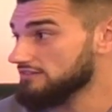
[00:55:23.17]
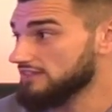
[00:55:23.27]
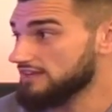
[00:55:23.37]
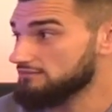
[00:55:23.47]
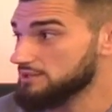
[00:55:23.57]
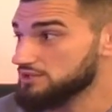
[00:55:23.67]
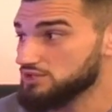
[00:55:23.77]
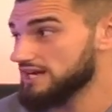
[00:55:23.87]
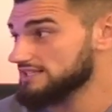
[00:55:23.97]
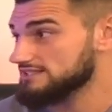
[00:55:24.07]
and they've been
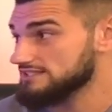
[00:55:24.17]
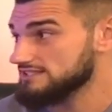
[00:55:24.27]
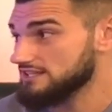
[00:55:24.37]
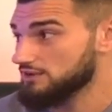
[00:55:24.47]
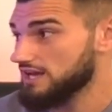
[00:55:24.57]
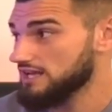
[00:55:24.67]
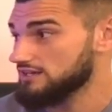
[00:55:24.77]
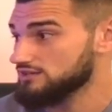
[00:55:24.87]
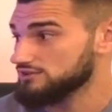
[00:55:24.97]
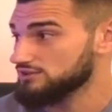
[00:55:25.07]
training since they were 8
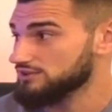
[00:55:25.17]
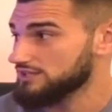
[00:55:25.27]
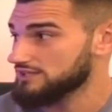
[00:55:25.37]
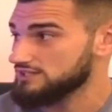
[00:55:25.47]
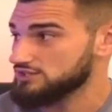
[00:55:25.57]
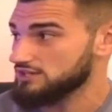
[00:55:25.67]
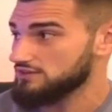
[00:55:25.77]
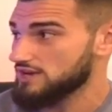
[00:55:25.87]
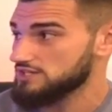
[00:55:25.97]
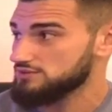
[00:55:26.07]
years old on this
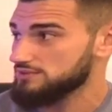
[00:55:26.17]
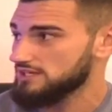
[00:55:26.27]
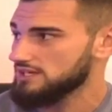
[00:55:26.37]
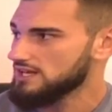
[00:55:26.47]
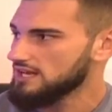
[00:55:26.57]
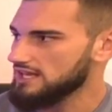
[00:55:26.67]
strict regimen,